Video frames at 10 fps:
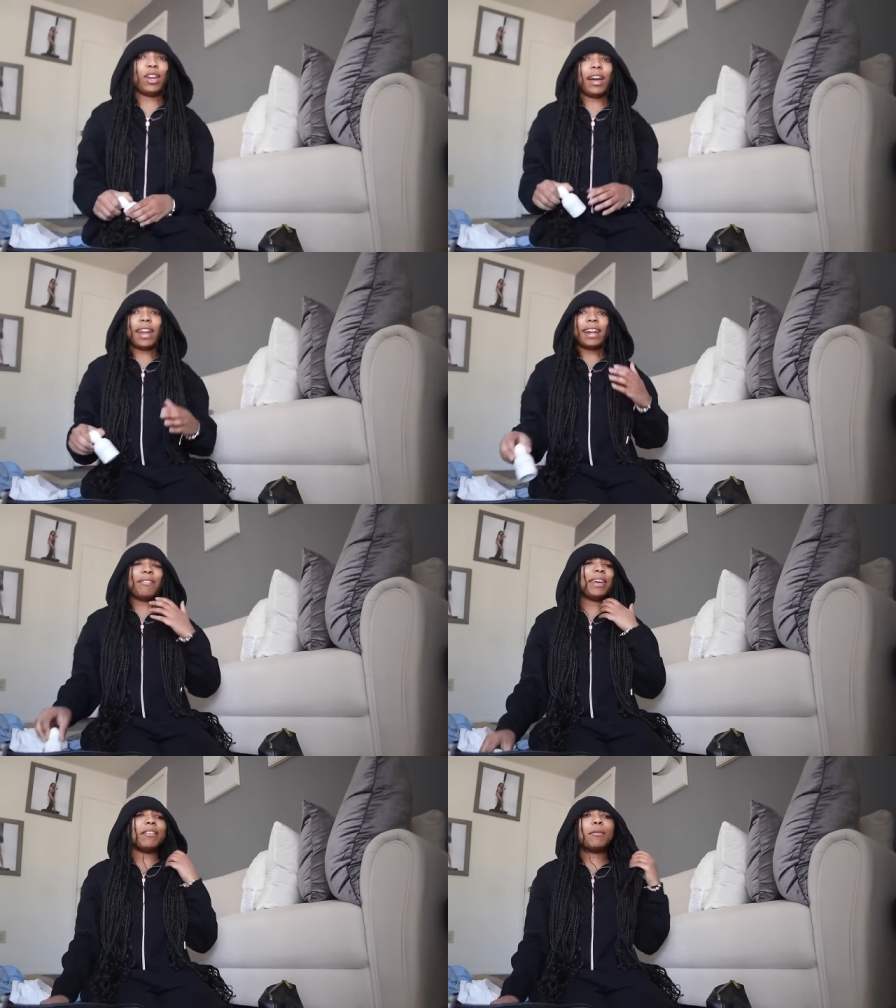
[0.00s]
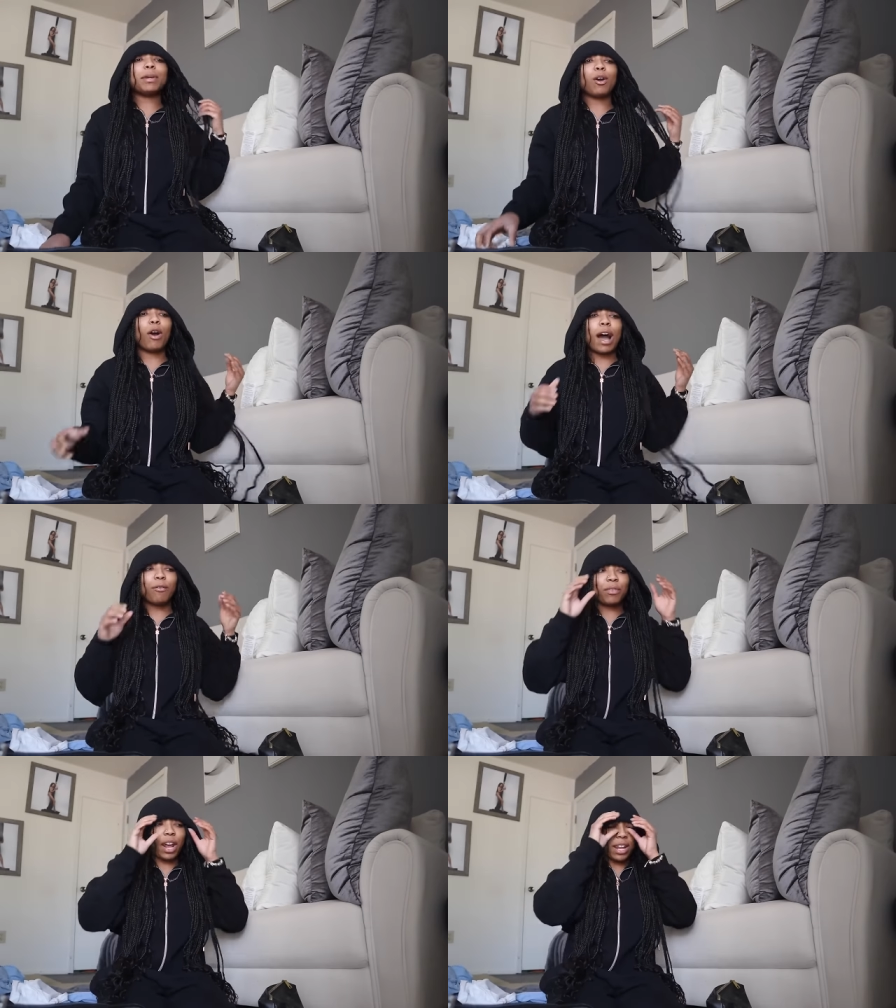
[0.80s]
Y'all not even giving me no
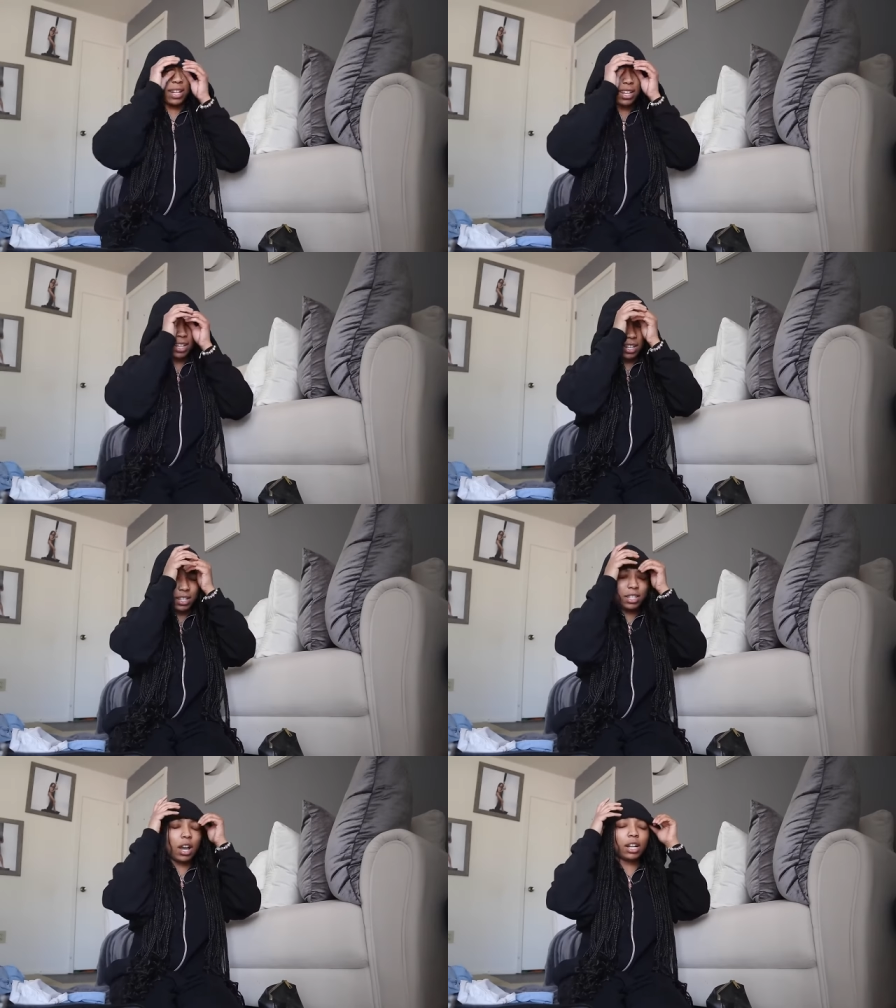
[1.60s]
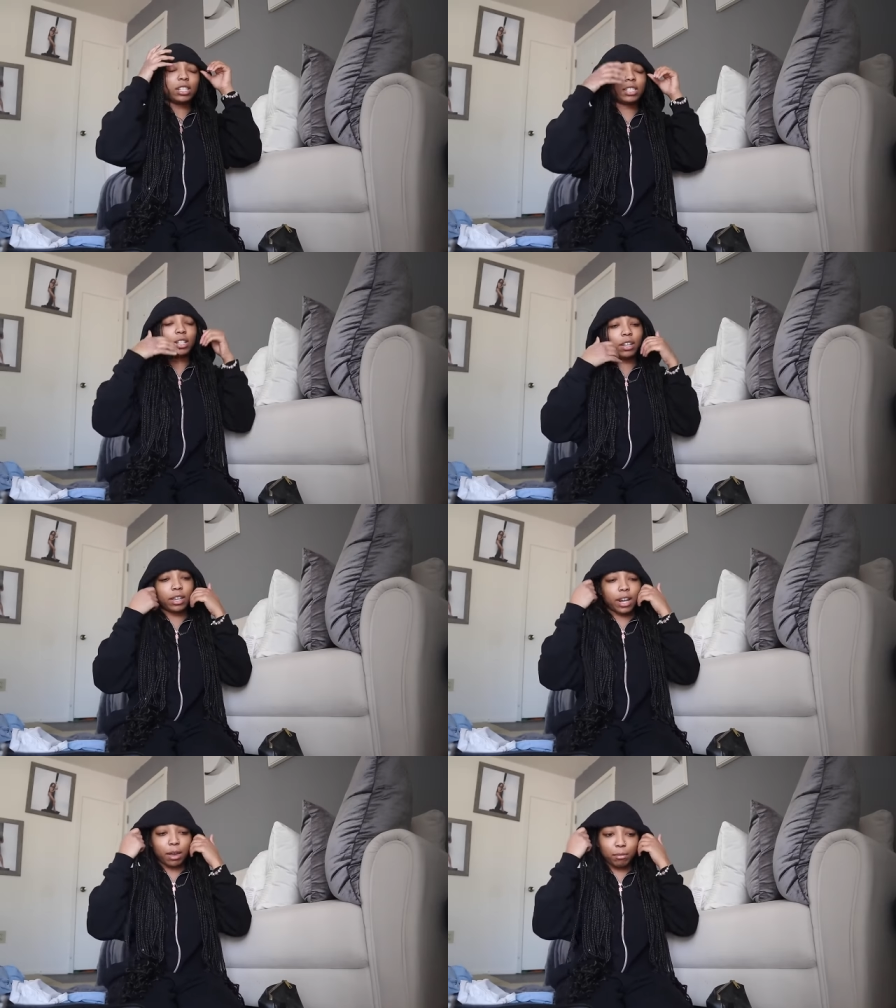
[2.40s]
outfit ideas. Y'all just
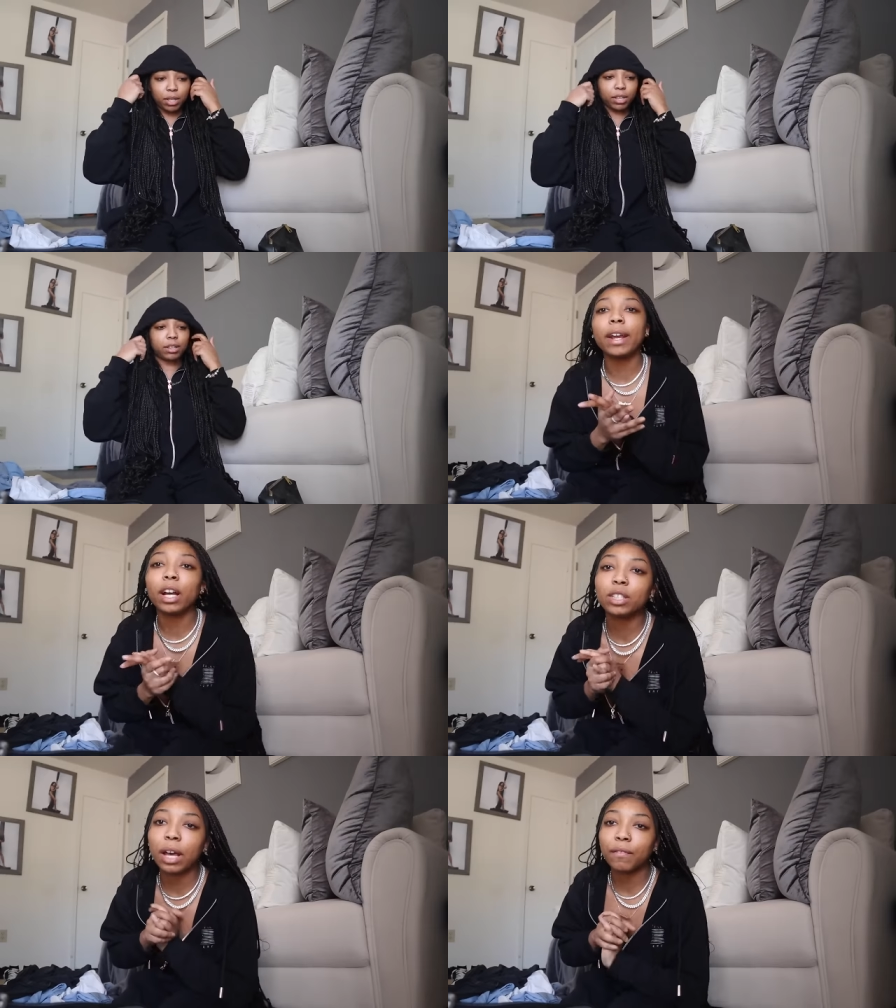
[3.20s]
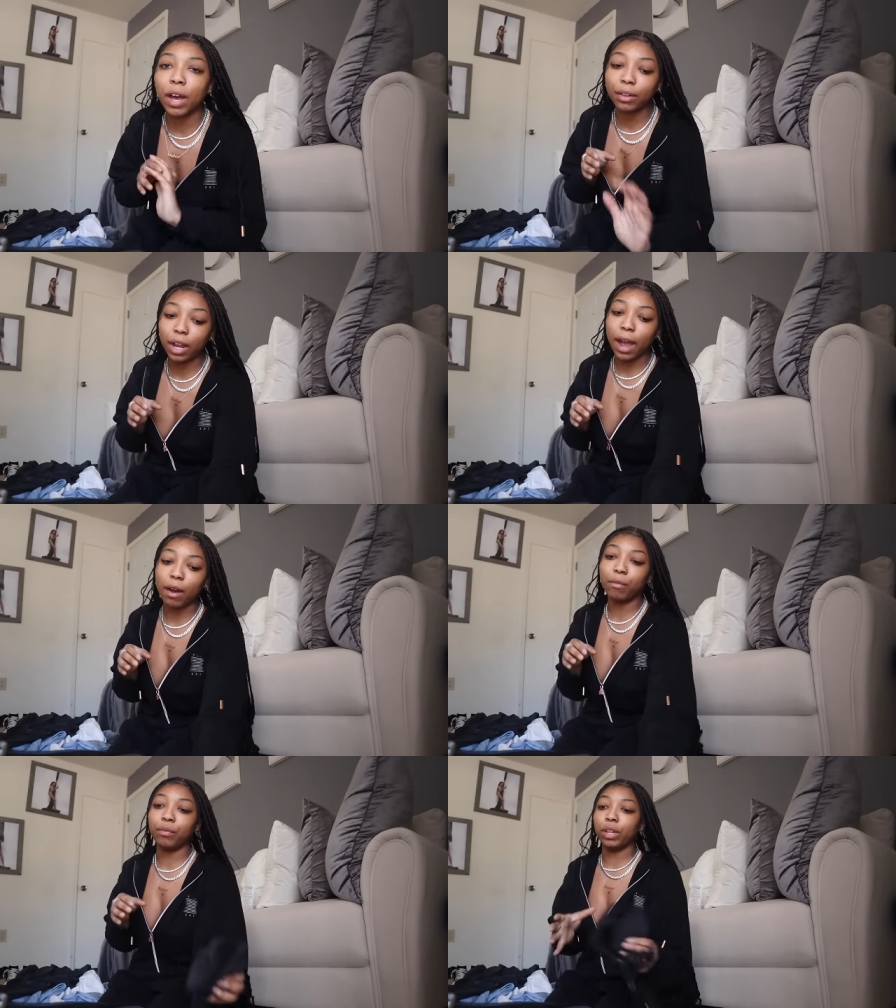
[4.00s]
looking at me. All right, y'all, so I found an
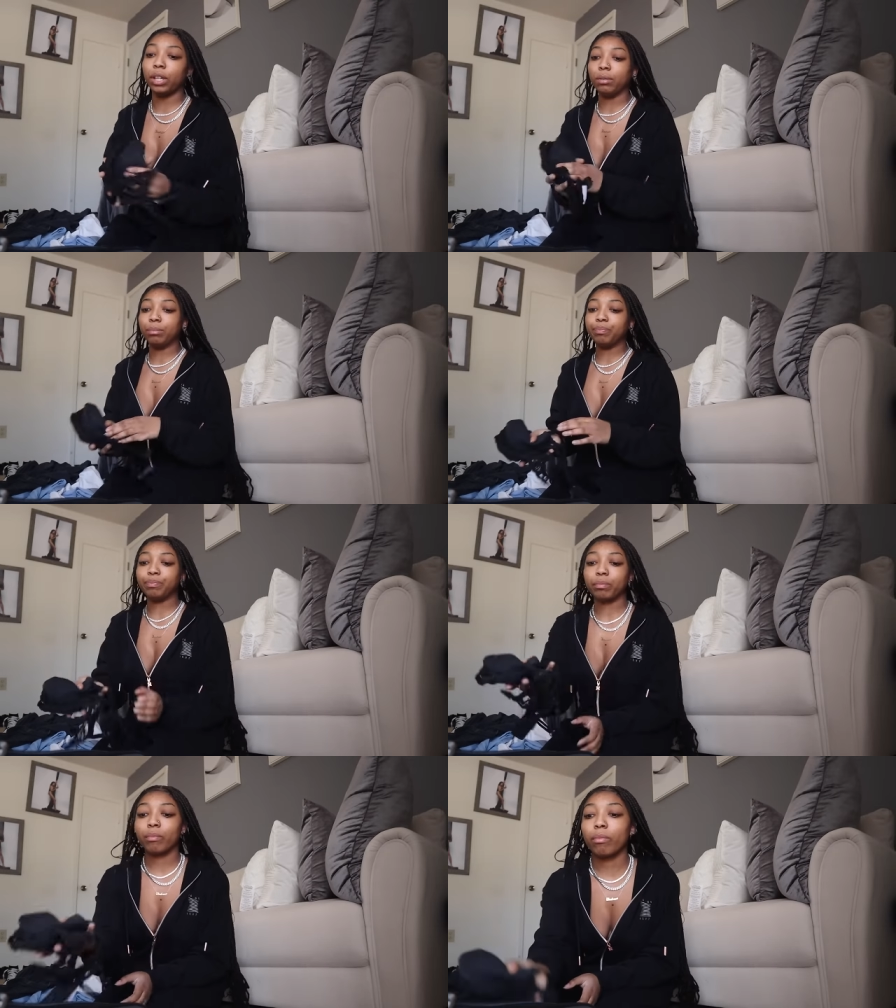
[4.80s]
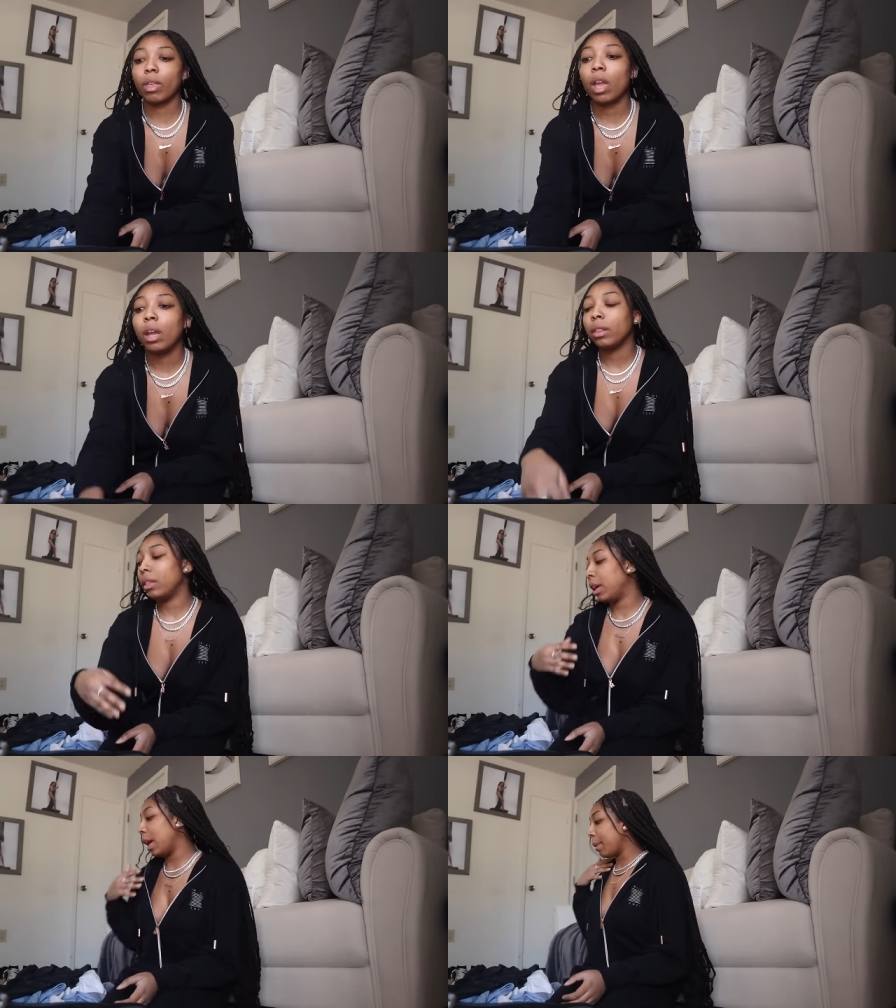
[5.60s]
outfit
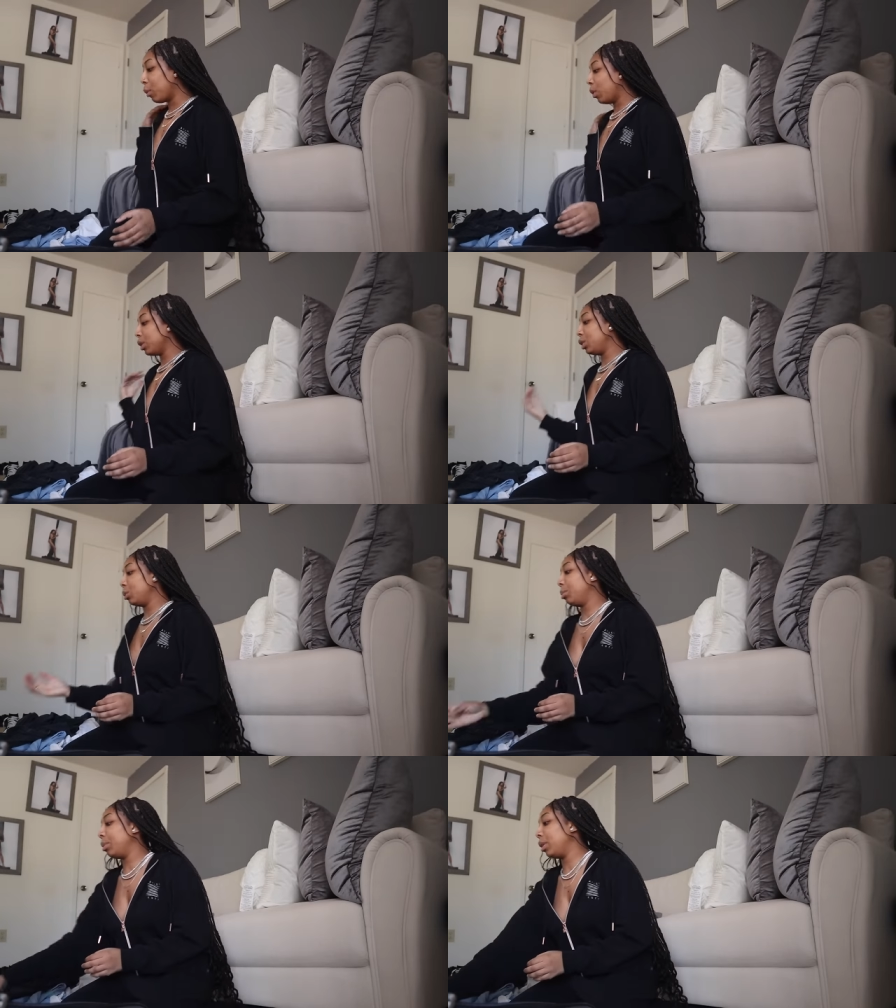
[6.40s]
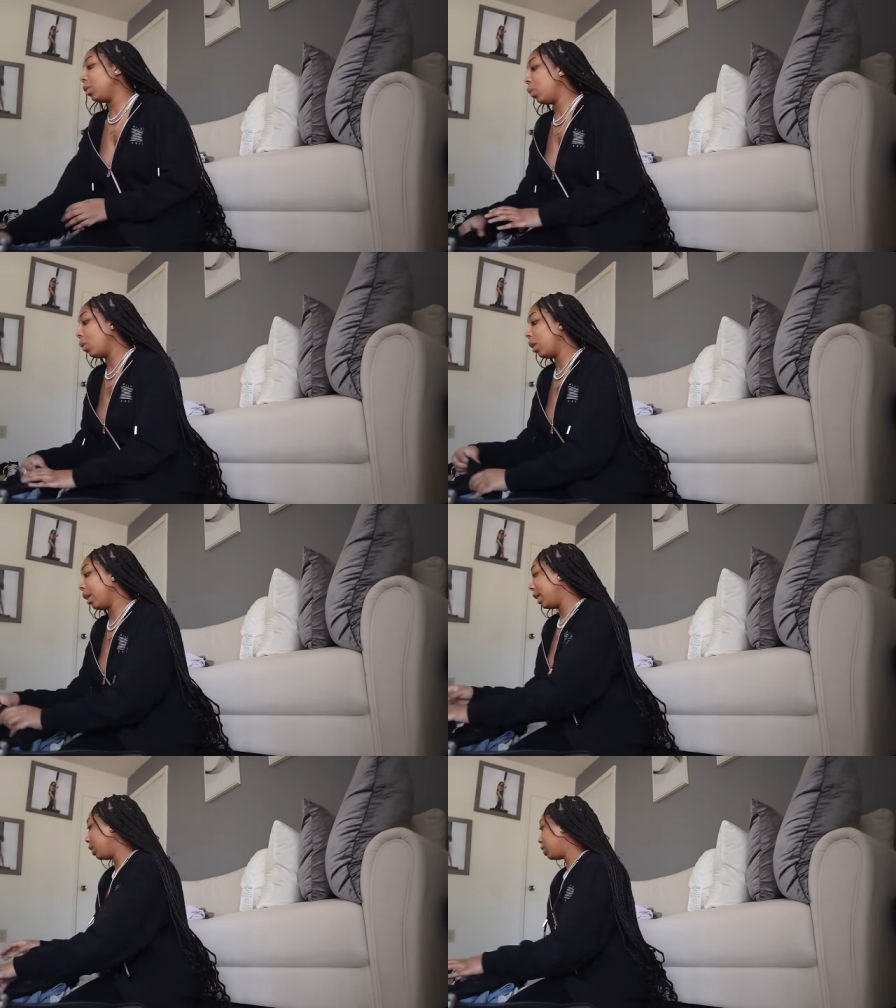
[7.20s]
that I'm going to put
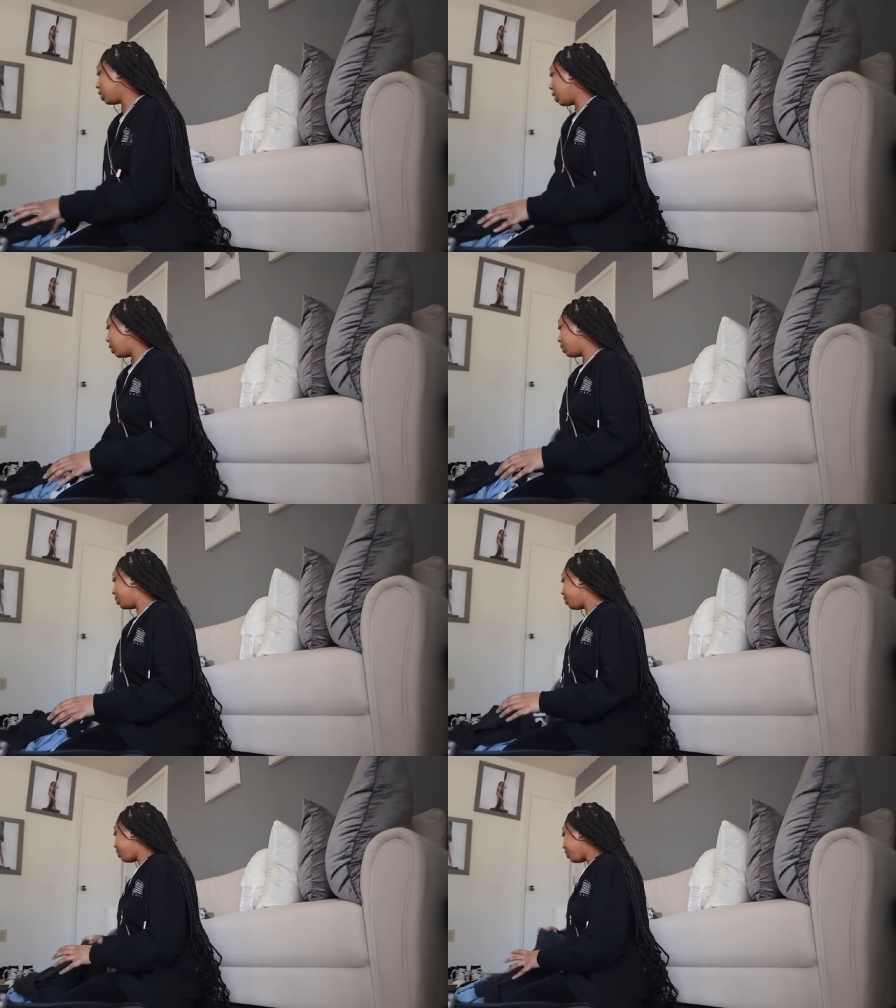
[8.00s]
on. So,